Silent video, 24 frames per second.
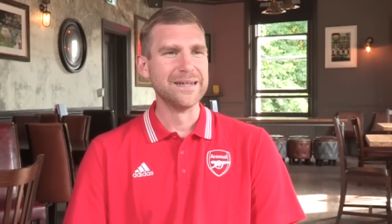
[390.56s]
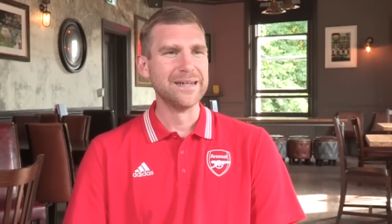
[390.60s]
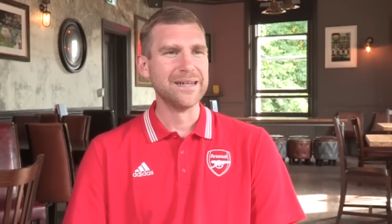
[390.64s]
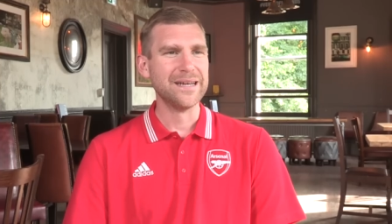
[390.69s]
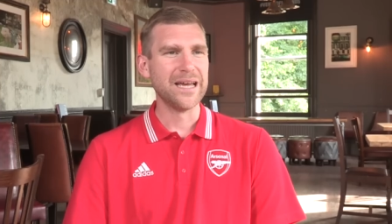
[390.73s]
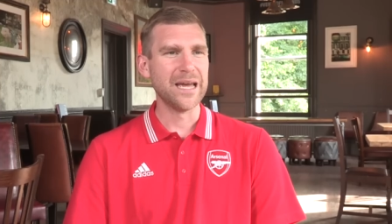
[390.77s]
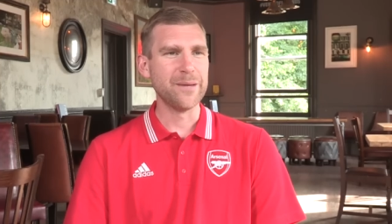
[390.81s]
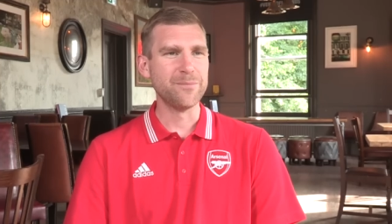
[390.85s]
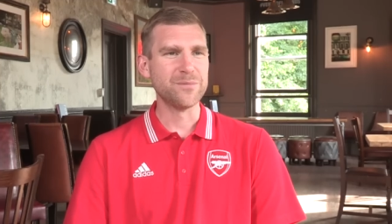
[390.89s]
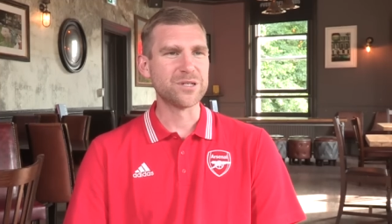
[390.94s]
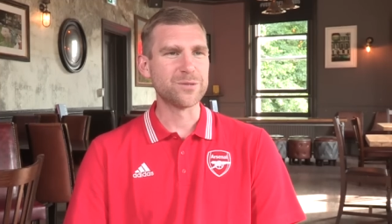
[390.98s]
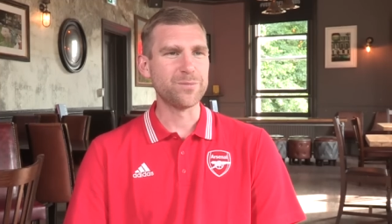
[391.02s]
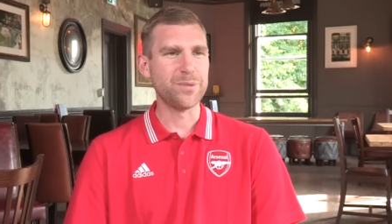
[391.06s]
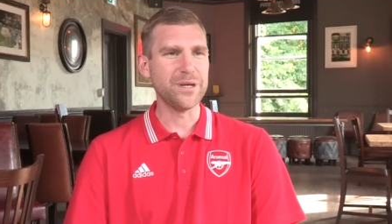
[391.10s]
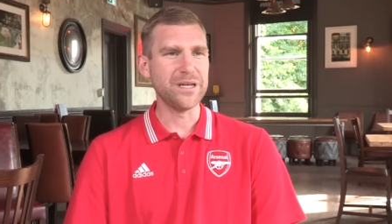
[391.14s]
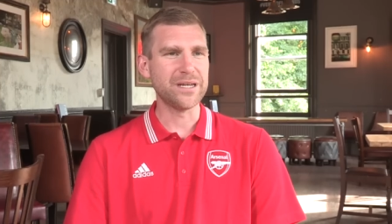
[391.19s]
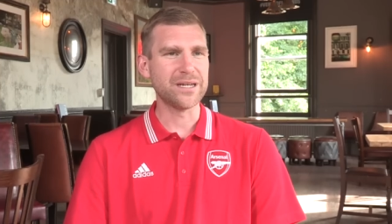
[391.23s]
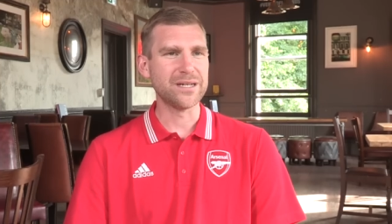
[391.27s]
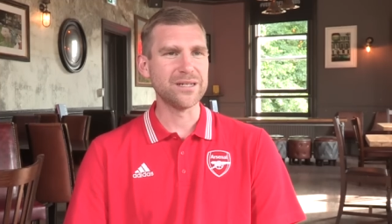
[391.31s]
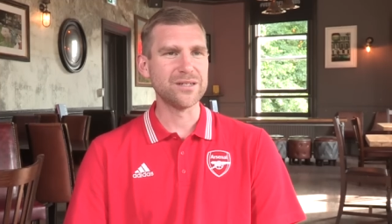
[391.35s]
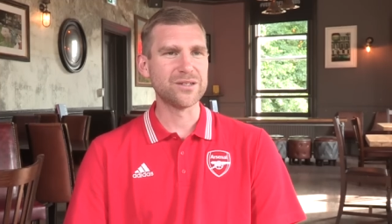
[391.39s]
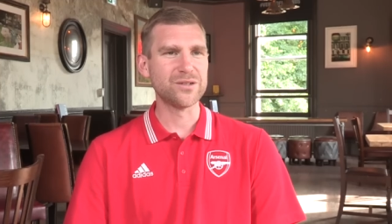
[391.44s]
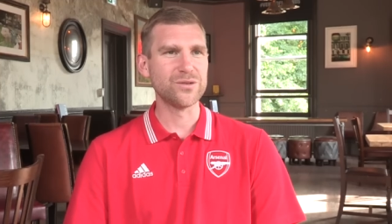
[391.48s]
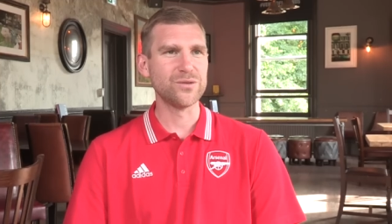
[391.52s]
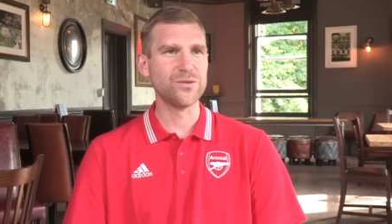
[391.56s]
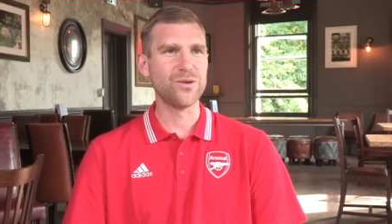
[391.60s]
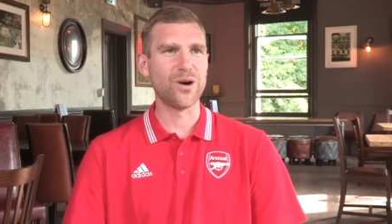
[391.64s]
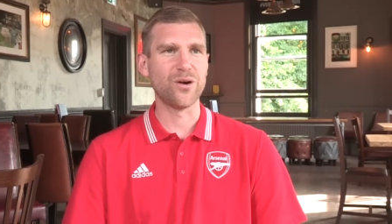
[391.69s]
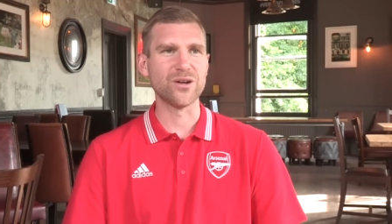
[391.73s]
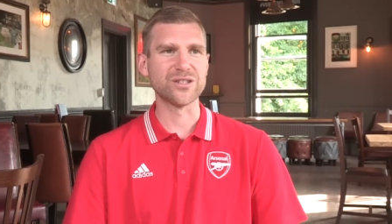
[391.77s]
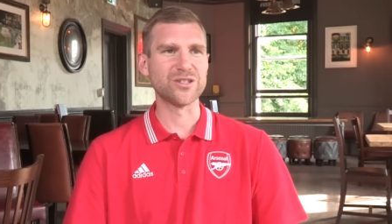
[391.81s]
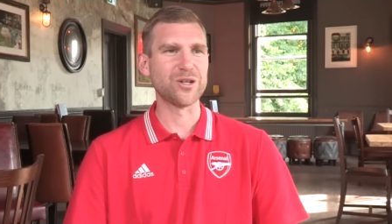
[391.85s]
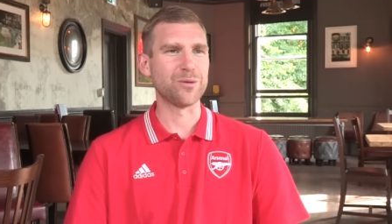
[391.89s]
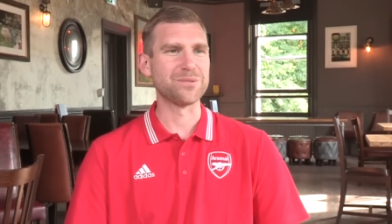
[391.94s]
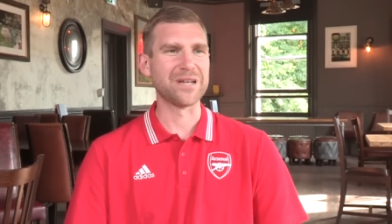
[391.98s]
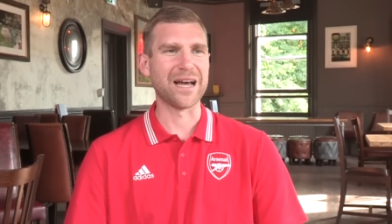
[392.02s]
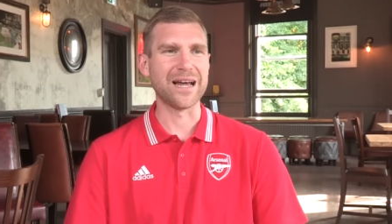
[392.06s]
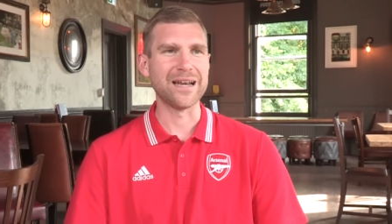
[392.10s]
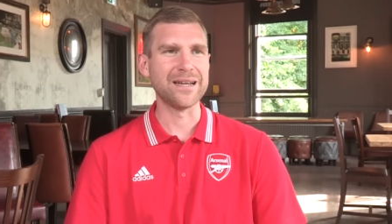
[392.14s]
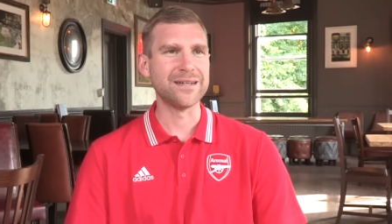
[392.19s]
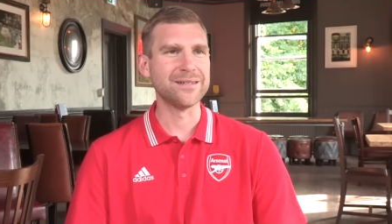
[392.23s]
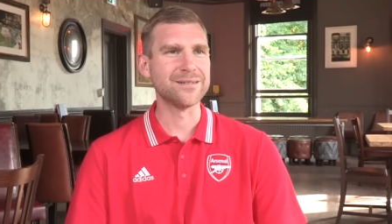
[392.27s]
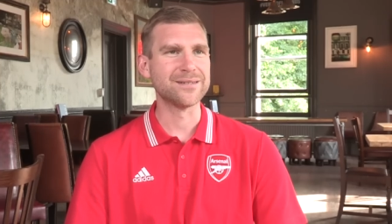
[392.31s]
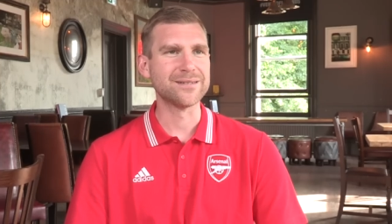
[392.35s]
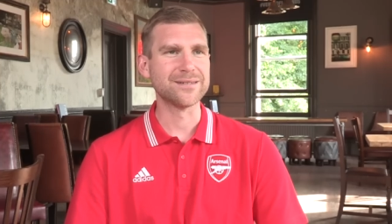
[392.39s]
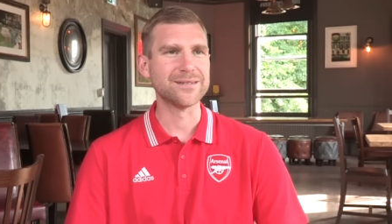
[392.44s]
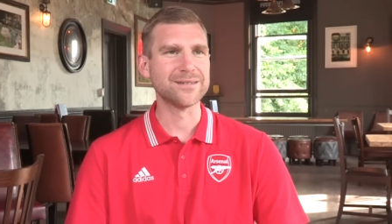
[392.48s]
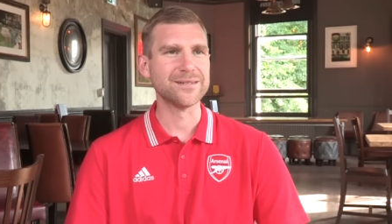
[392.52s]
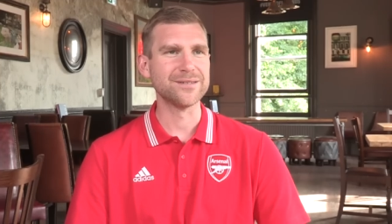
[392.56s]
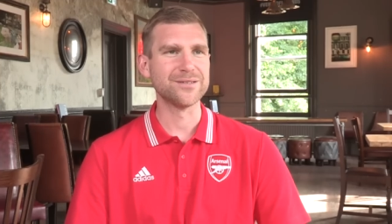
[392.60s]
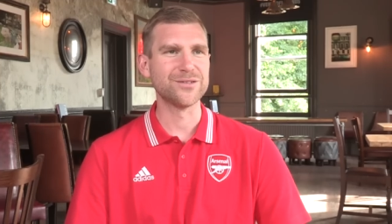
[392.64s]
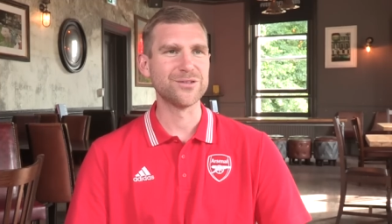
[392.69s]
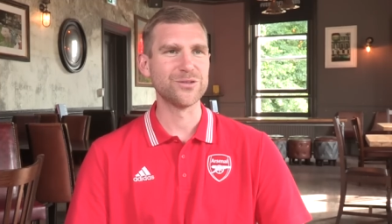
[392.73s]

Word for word: him speaking to our top talents,